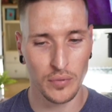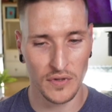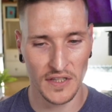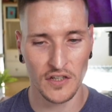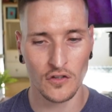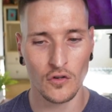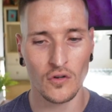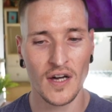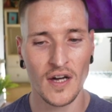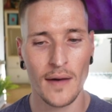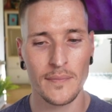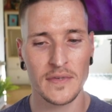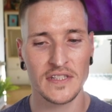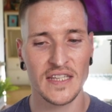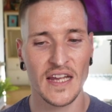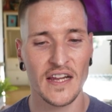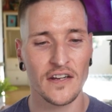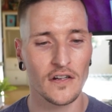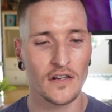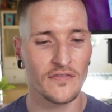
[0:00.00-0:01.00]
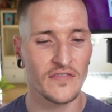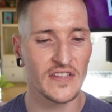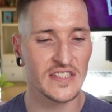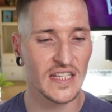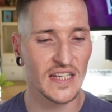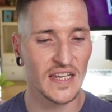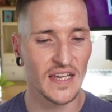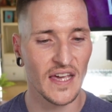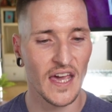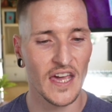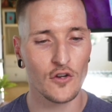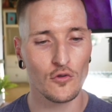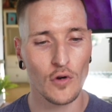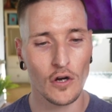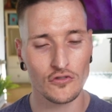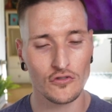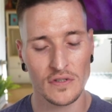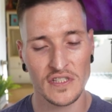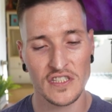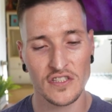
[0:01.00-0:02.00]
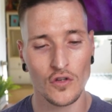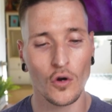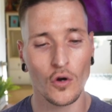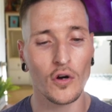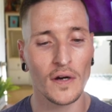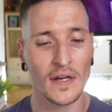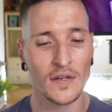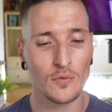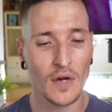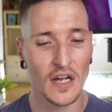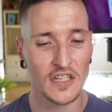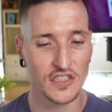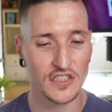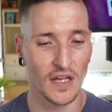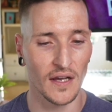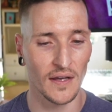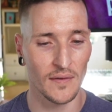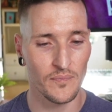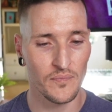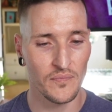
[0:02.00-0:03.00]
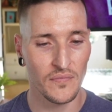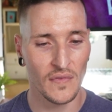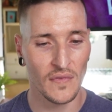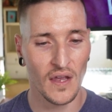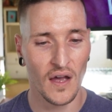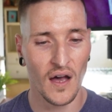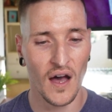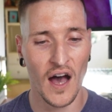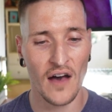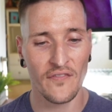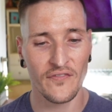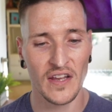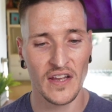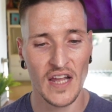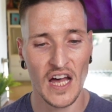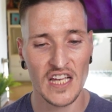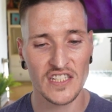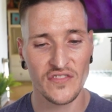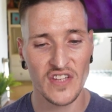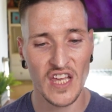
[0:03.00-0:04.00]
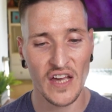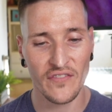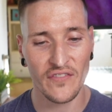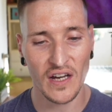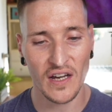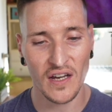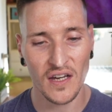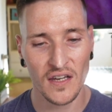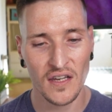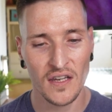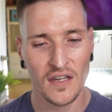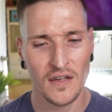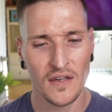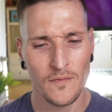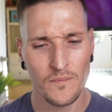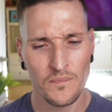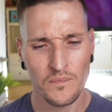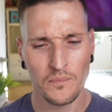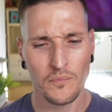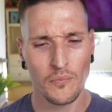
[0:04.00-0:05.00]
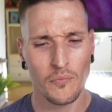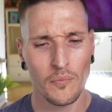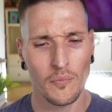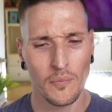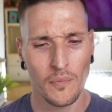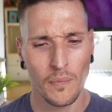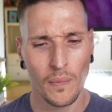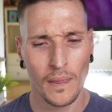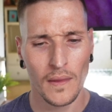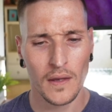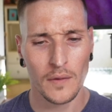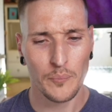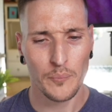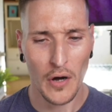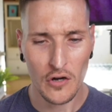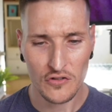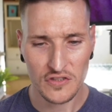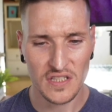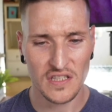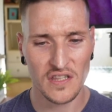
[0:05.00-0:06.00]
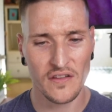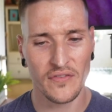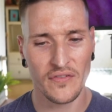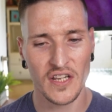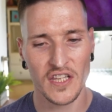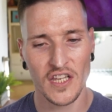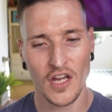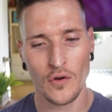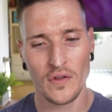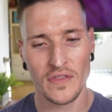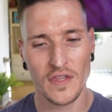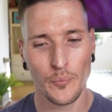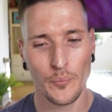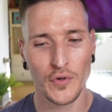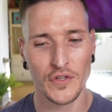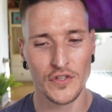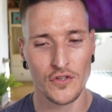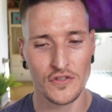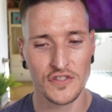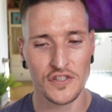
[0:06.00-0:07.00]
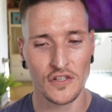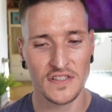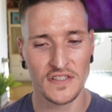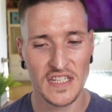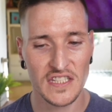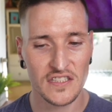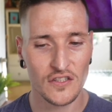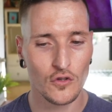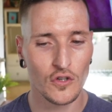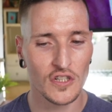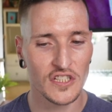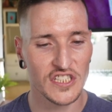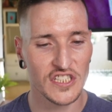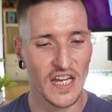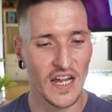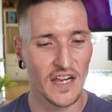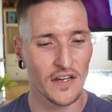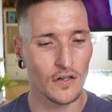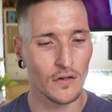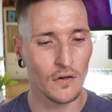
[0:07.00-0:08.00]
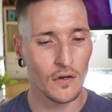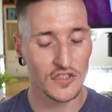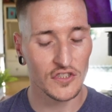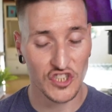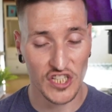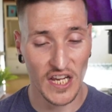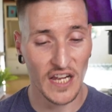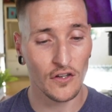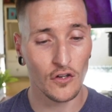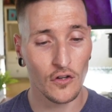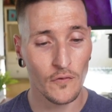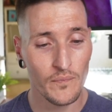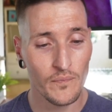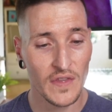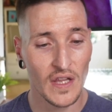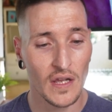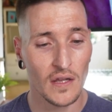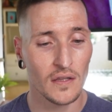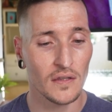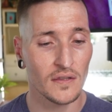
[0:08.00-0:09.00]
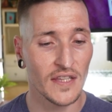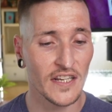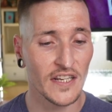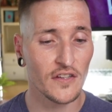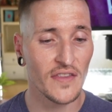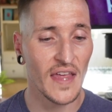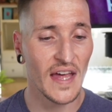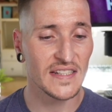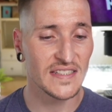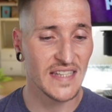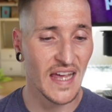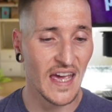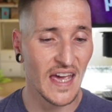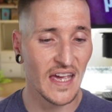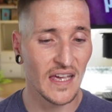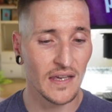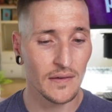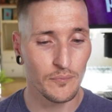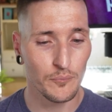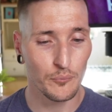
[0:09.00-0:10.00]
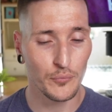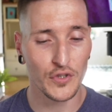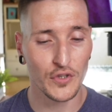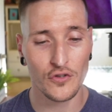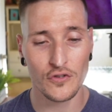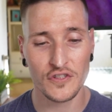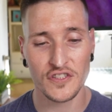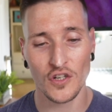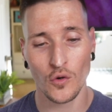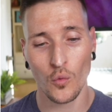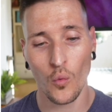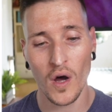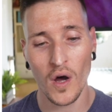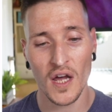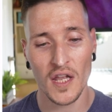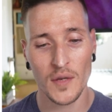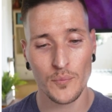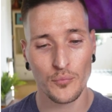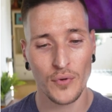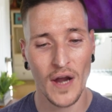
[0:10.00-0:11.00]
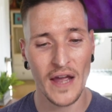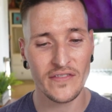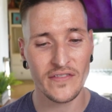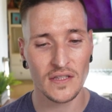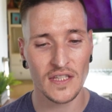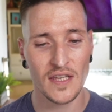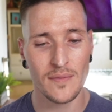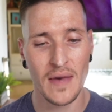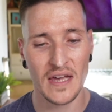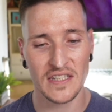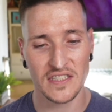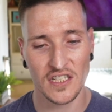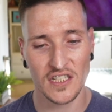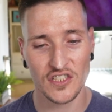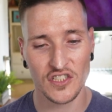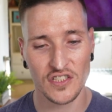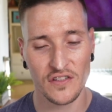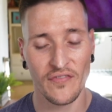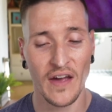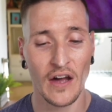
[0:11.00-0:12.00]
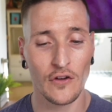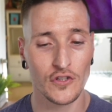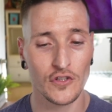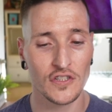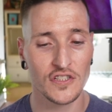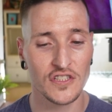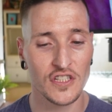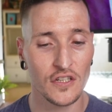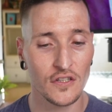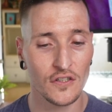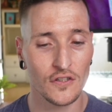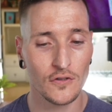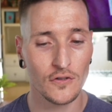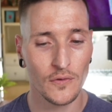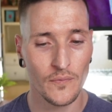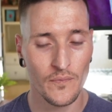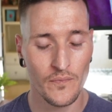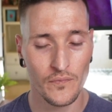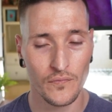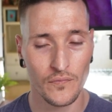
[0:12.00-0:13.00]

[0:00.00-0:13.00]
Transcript: political commentator visiting a grocery store in Russia. Afanasyeva posted the video in the producer Discord channel. Later that day, producer 1 privately messaged founder 2,